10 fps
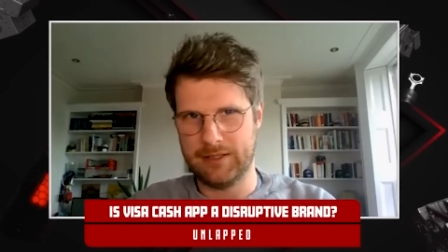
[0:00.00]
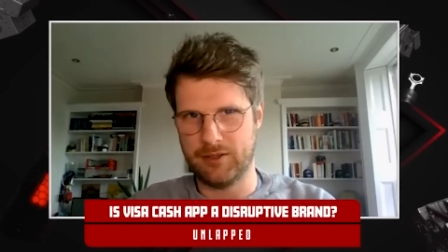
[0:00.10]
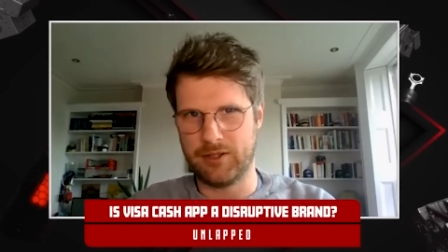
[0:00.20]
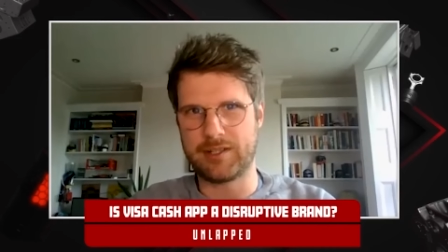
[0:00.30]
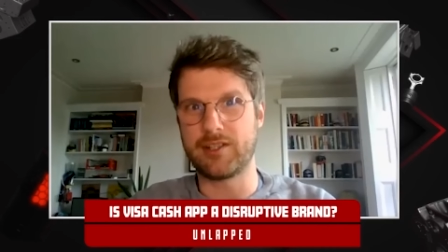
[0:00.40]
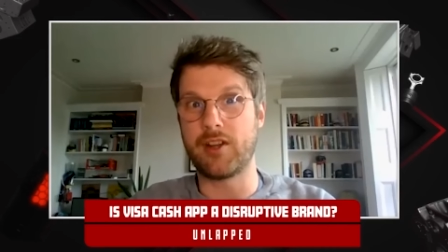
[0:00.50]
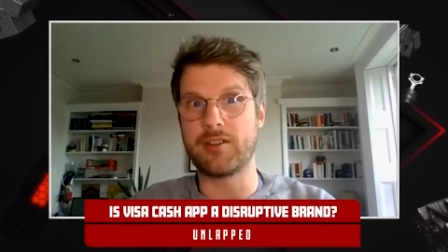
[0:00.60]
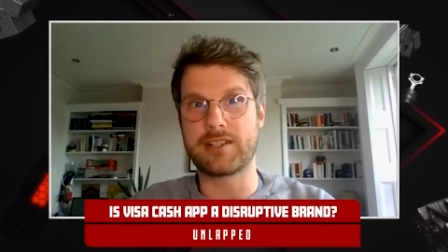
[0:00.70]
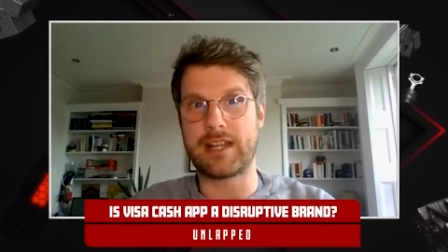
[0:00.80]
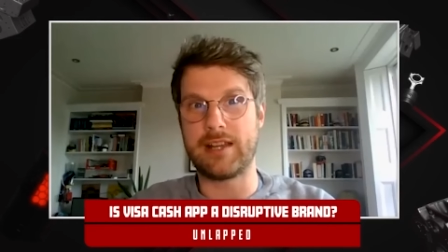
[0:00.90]
Yuki
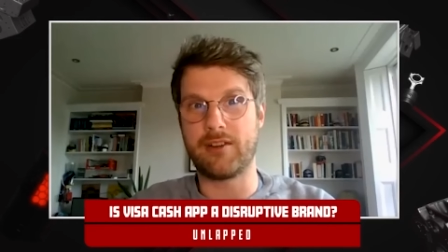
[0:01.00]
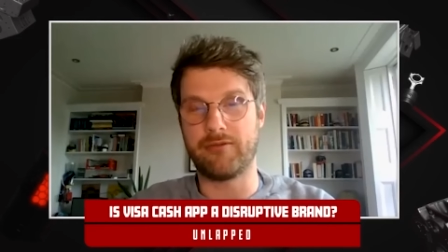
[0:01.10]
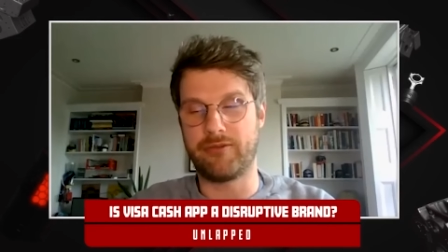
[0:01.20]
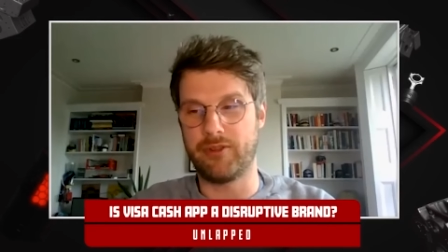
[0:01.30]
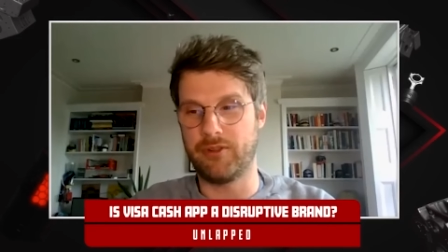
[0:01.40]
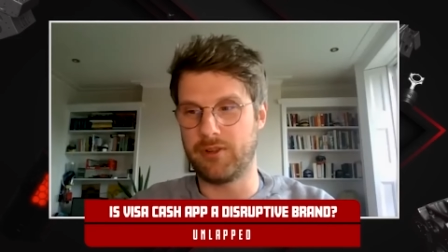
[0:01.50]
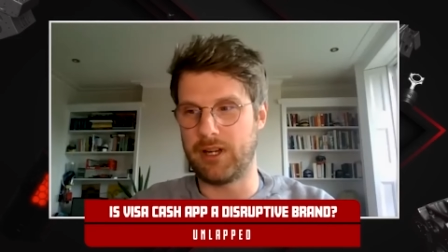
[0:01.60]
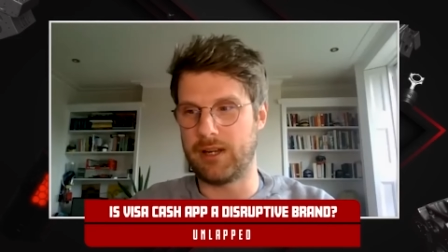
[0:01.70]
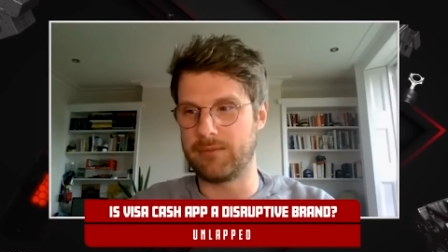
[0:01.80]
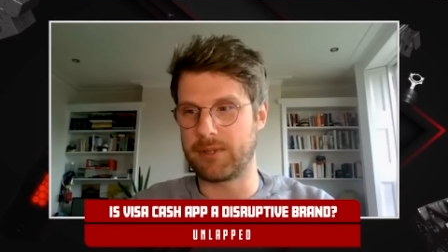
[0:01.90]
Tsunoda staying on for
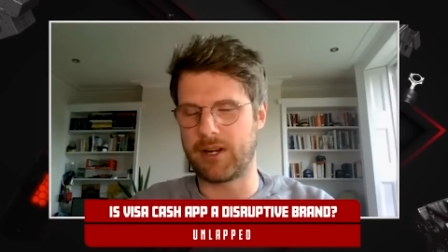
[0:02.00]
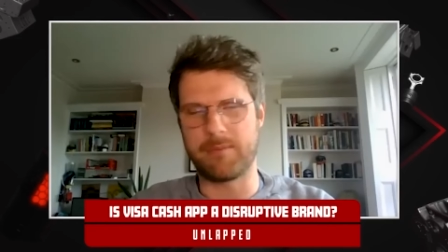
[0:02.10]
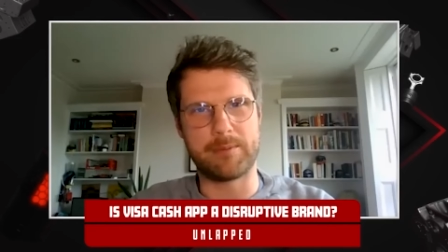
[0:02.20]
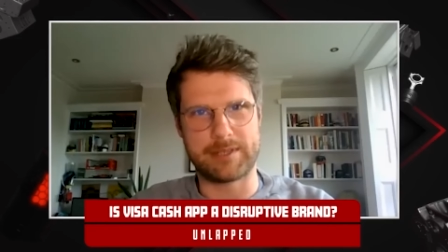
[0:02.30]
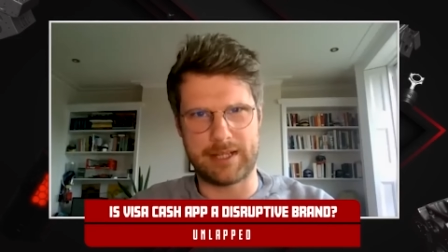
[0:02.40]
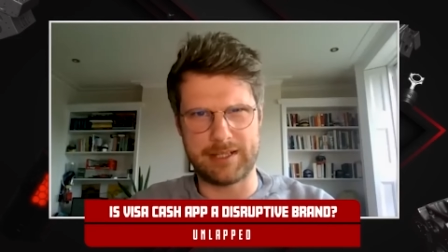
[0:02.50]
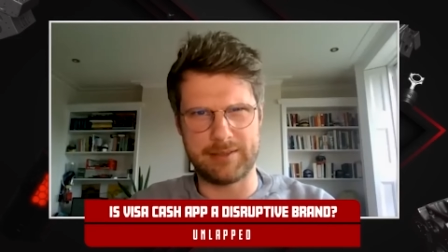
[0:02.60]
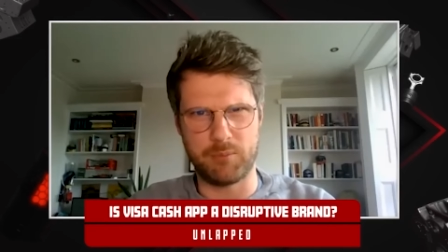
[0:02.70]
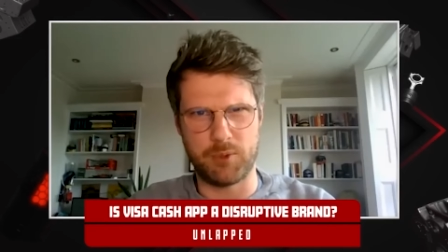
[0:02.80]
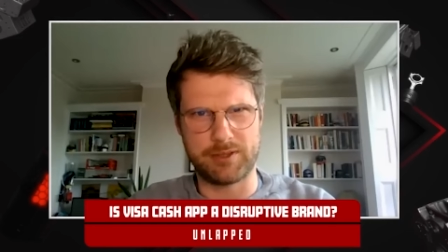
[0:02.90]
I can't remember exactly
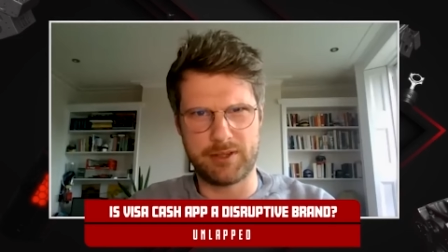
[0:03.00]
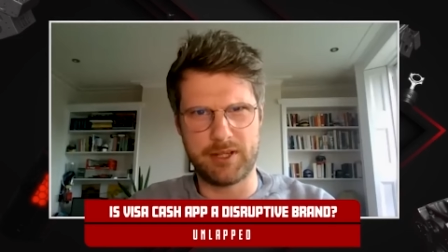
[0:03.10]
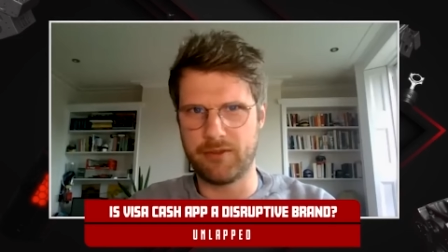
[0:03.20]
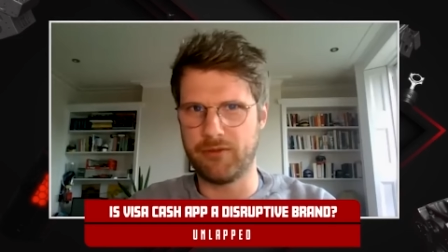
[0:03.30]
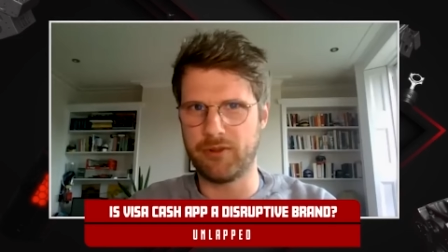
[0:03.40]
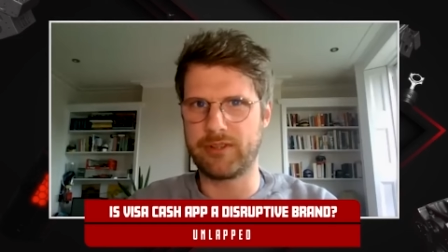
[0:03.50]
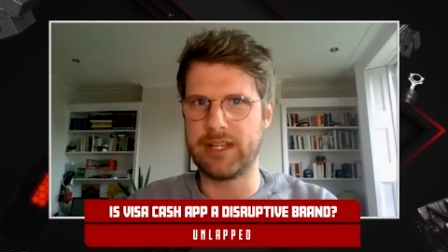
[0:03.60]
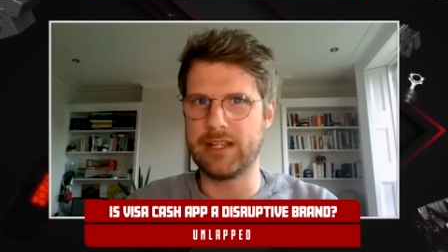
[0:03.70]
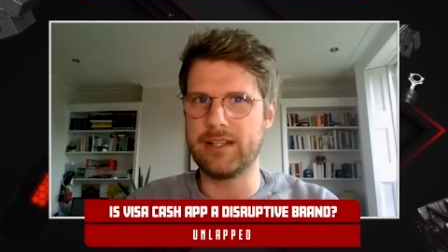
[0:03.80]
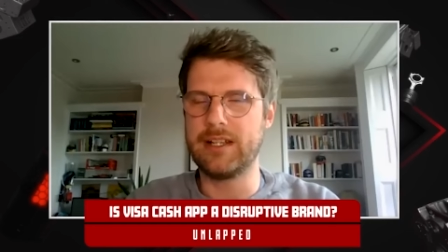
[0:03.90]
what's third or fourth
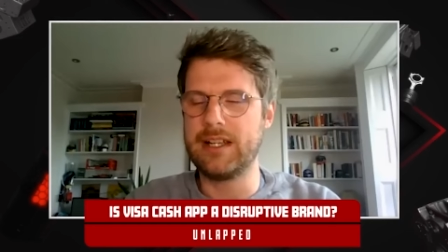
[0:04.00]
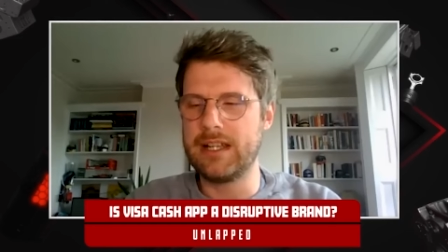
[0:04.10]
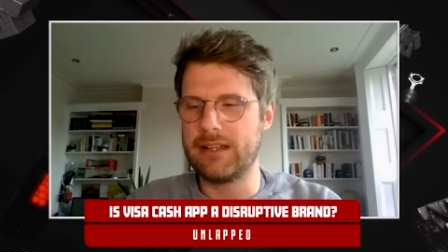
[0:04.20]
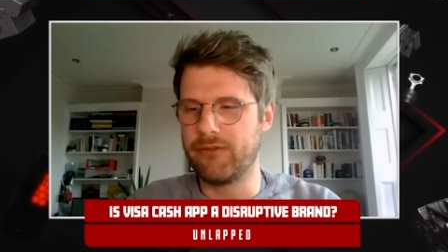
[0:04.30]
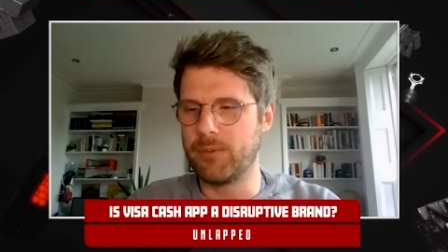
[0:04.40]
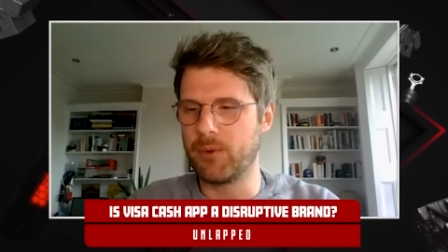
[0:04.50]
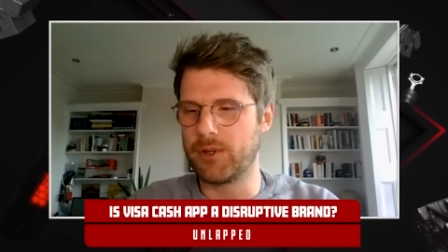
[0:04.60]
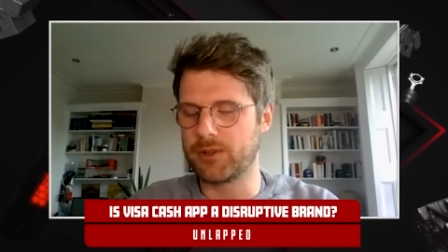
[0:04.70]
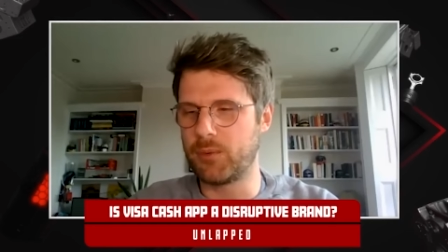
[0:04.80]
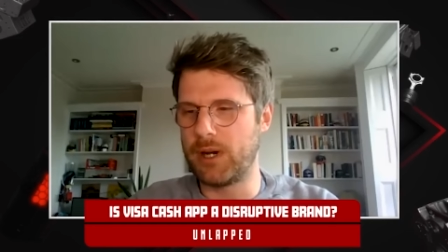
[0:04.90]
year in Formula
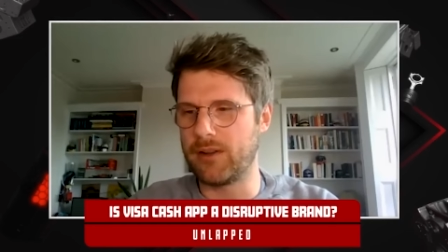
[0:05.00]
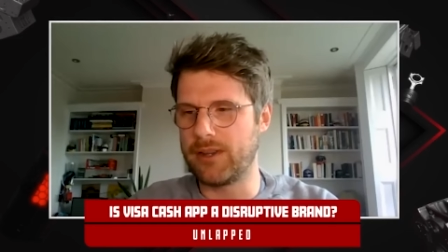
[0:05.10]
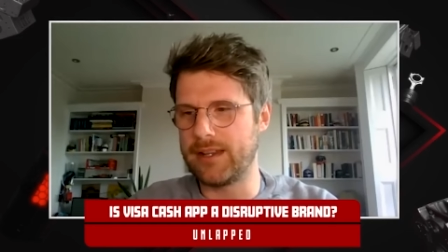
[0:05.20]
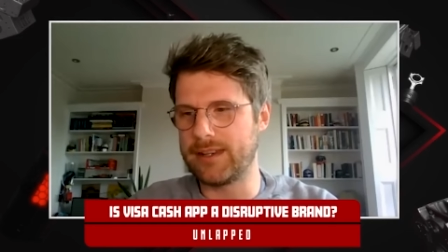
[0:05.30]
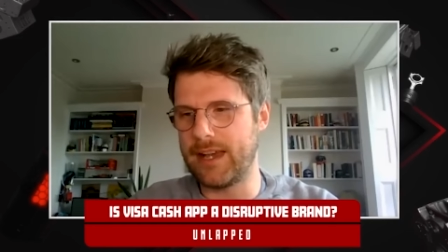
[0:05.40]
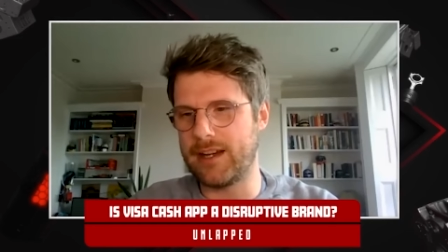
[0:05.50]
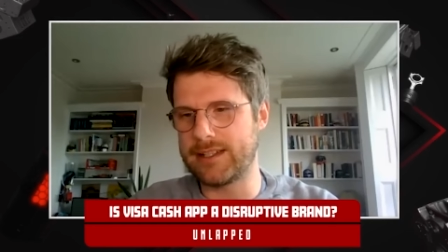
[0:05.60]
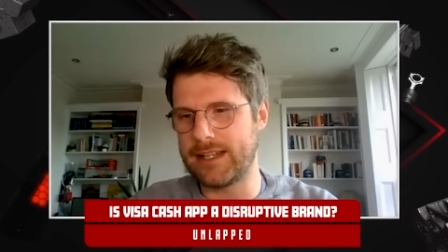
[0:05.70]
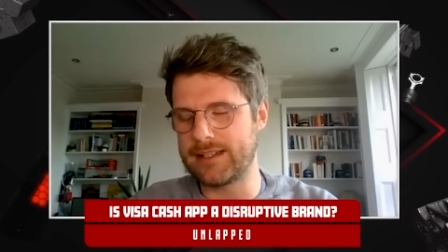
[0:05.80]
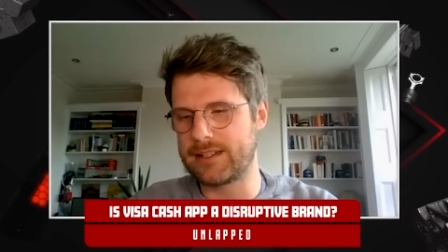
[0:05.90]
One as well. That that
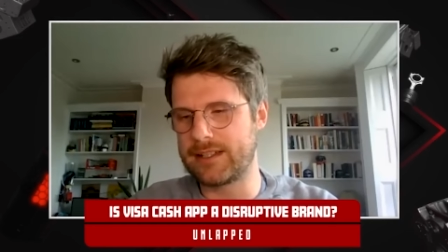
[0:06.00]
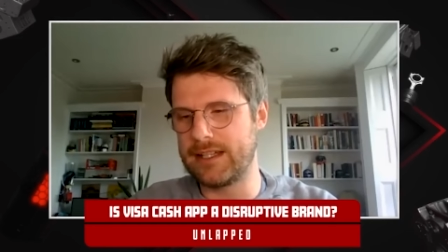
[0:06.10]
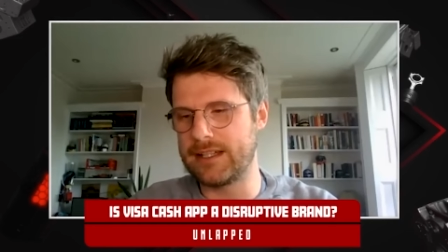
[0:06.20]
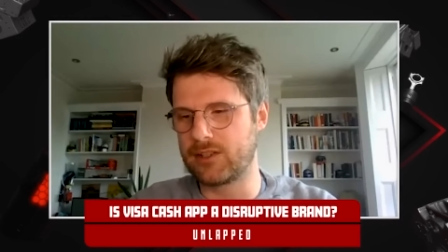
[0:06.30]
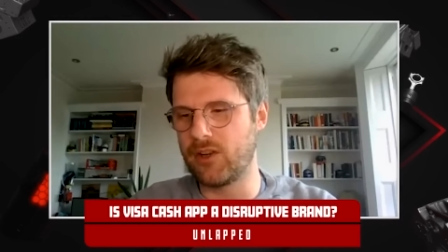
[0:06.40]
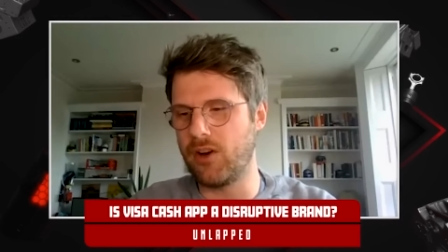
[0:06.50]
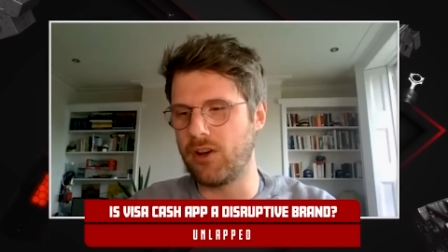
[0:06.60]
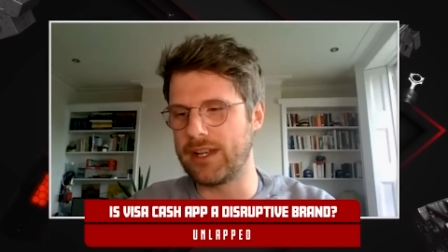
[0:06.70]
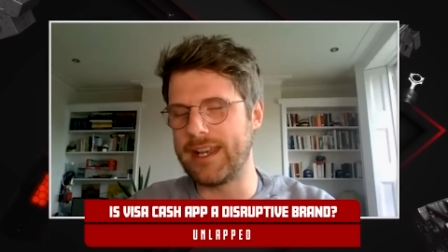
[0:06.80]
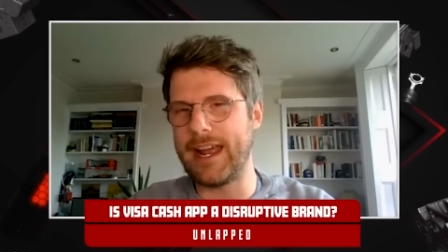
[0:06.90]
identity has
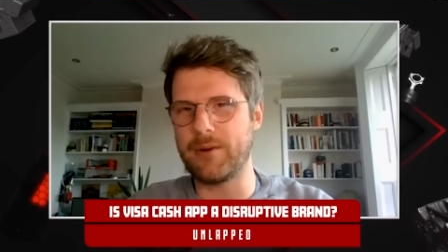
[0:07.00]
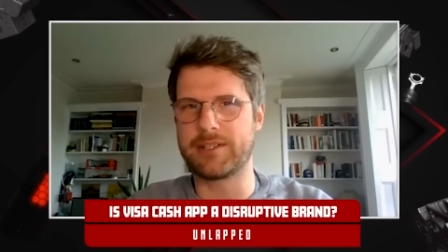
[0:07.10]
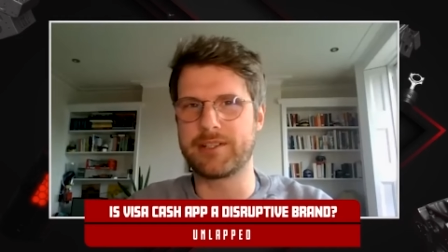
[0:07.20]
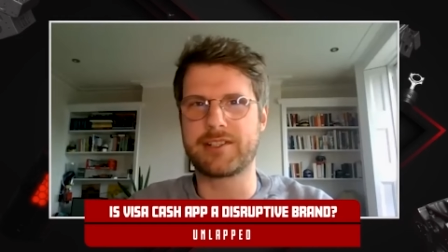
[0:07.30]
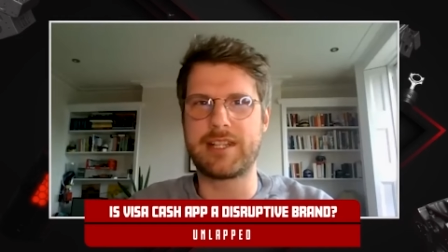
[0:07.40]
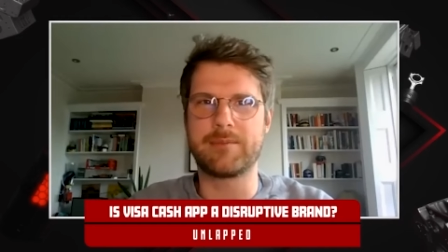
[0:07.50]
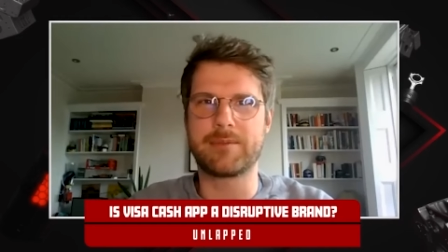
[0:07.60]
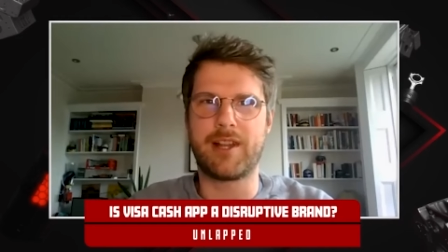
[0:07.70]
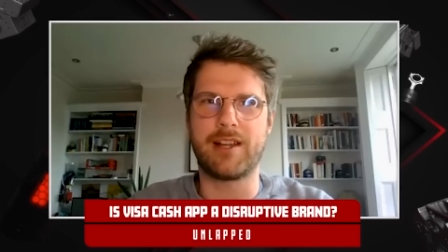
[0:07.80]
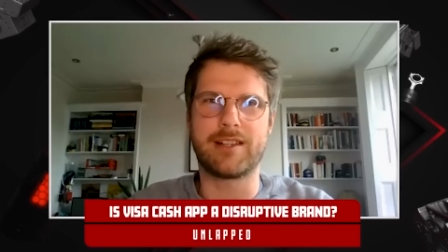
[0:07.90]
gone, and now it just
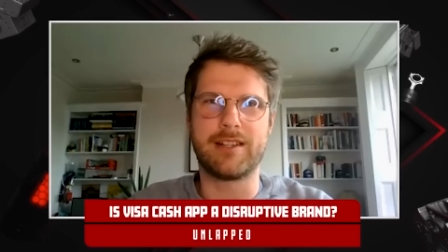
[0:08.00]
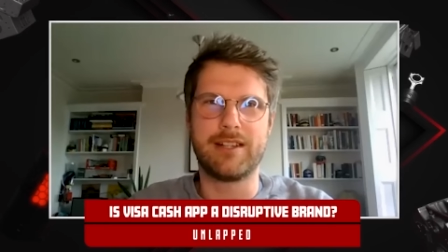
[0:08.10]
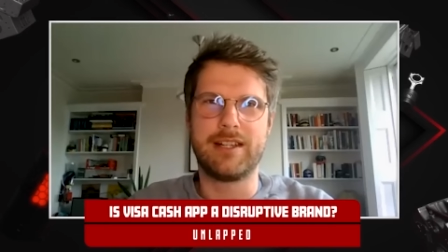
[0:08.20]
seems like